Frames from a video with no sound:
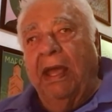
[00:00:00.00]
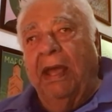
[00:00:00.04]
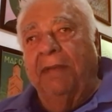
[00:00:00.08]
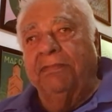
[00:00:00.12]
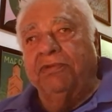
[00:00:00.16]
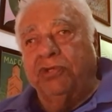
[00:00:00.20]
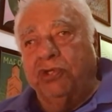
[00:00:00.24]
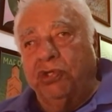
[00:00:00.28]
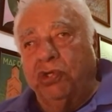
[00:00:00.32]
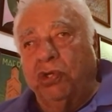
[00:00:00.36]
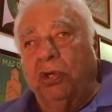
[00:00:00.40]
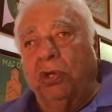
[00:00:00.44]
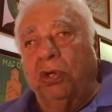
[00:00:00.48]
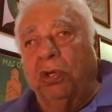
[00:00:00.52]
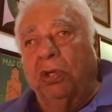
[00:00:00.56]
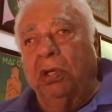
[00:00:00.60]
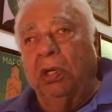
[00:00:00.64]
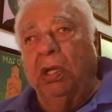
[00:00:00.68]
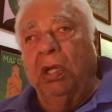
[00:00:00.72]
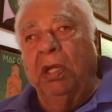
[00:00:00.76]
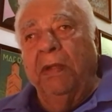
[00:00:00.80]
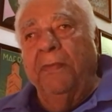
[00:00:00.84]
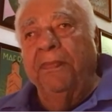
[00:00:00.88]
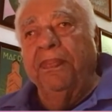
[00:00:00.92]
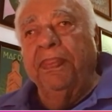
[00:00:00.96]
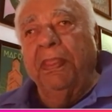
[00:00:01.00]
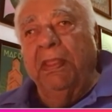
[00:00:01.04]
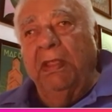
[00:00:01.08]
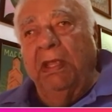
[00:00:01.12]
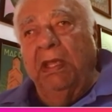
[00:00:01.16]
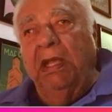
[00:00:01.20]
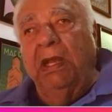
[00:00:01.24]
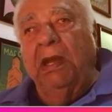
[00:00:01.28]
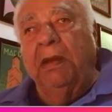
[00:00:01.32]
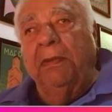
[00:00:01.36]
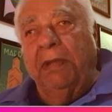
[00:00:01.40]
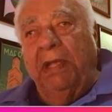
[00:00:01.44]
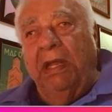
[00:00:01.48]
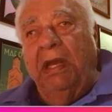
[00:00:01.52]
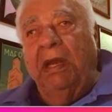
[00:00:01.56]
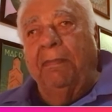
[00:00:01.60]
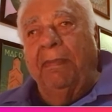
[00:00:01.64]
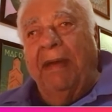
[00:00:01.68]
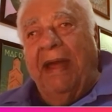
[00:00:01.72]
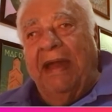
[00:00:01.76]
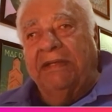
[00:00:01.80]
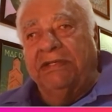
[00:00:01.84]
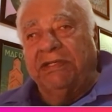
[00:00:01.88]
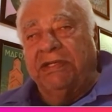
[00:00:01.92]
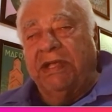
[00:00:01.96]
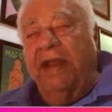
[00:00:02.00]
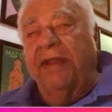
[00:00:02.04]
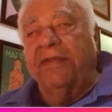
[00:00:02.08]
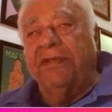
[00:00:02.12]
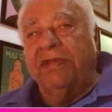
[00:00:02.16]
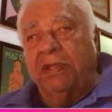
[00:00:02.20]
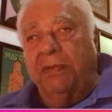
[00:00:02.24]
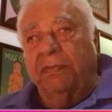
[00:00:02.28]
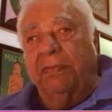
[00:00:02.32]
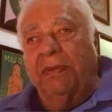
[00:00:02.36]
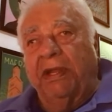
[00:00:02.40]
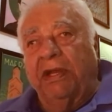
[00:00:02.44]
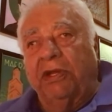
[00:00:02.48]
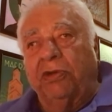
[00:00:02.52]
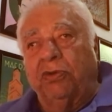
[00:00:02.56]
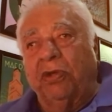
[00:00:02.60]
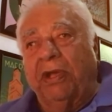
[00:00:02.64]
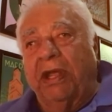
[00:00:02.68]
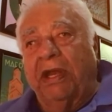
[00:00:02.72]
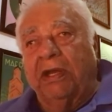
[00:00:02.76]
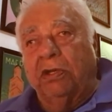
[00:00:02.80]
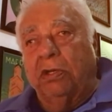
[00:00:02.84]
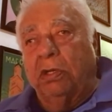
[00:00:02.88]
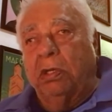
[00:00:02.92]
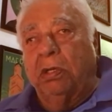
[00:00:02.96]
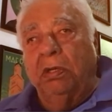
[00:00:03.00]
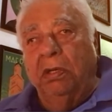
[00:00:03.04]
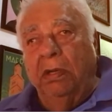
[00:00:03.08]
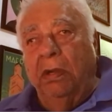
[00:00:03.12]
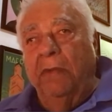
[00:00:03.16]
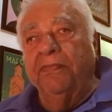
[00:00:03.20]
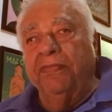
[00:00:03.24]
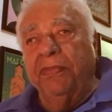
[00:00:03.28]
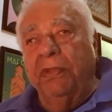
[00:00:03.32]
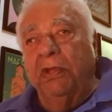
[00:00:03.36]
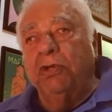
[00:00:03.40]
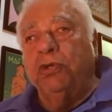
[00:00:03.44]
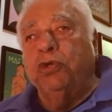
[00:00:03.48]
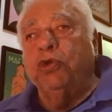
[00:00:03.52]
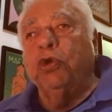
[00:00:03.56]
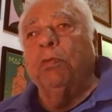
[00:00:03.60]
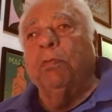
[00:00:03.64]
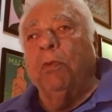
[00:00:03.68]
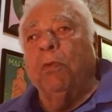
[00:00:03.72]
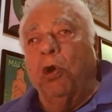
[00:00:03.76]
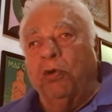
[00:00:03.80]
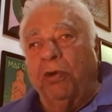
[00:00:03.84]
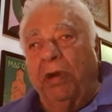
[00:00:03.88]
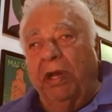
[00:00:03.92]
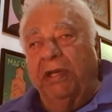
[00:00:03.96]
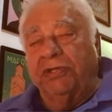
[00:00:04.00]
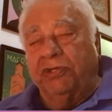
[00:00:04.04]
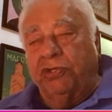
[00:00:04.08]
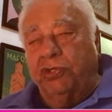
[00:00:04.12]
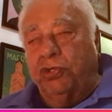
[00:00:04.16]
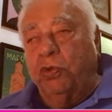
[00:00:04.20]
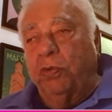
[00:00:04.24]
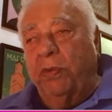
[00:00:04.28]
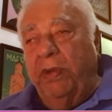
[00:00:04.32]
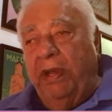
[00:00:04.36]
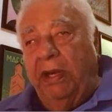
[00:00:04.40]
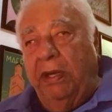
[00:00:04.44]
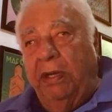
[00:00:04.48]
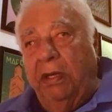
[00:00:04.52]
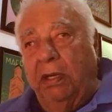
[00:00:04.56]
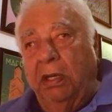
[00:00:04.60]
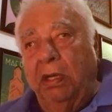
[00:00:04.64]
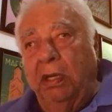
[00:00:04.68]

I'm sure he'll, he'll bat sensibly to get two more runs to win.